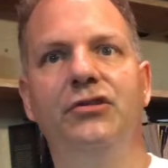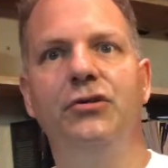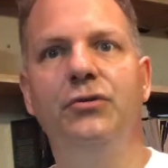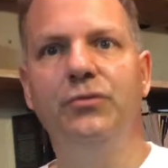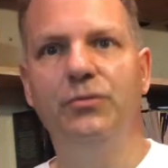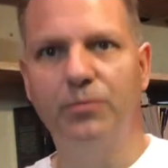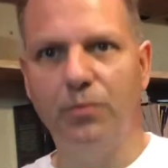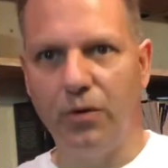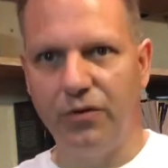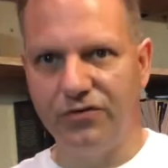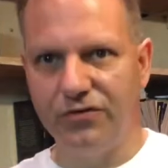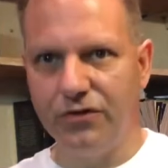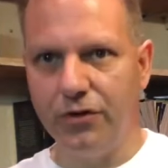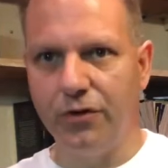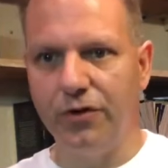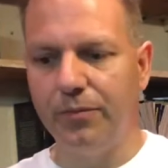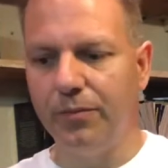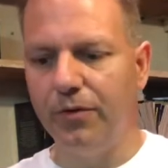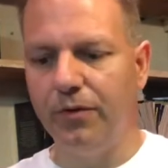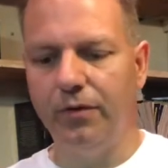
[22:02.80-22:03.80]
two most
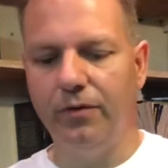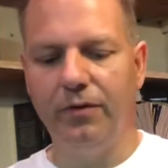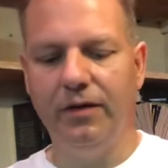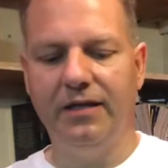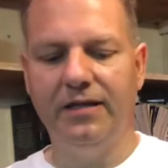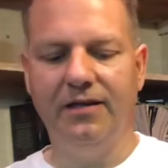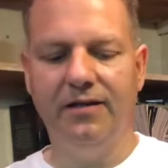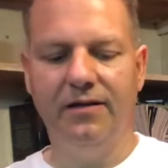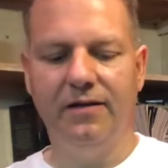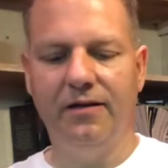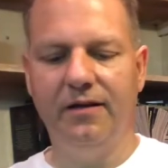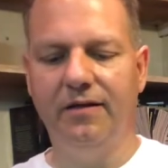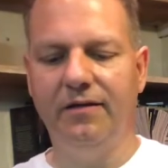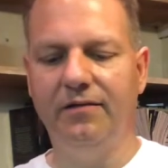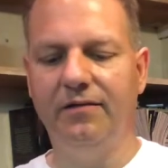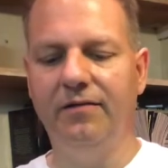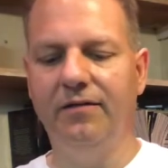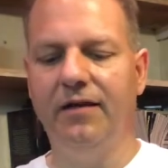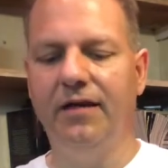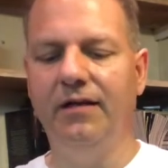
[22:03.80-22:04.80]
notable
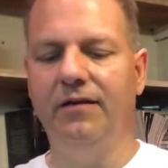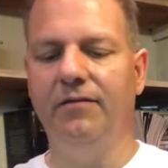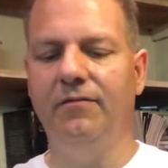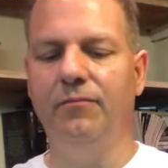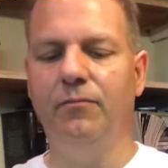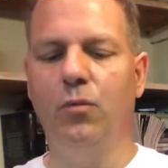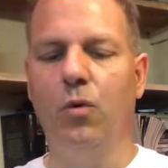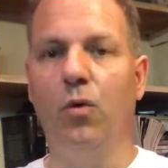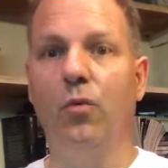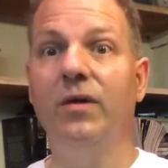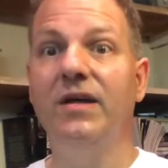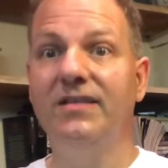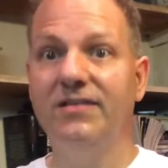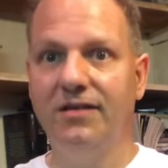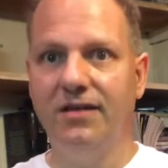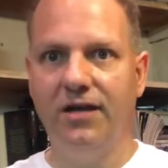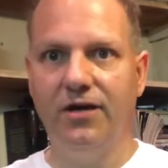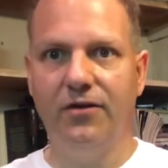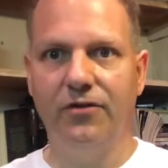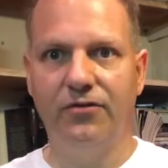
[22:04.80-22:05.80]
in more
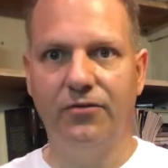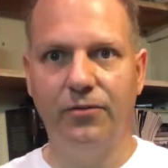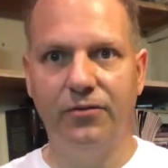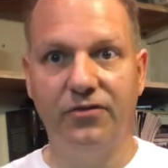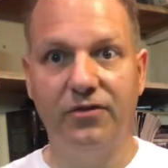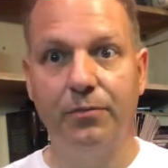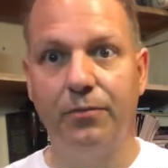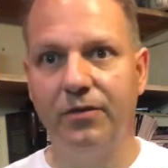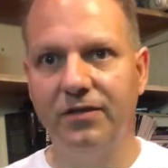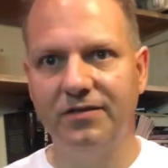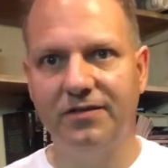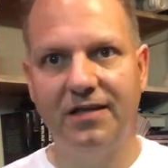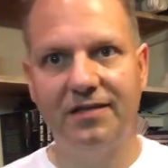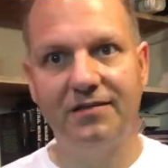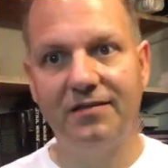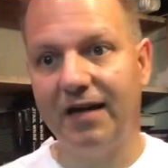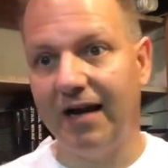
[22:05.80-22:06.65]
recent years was The Princess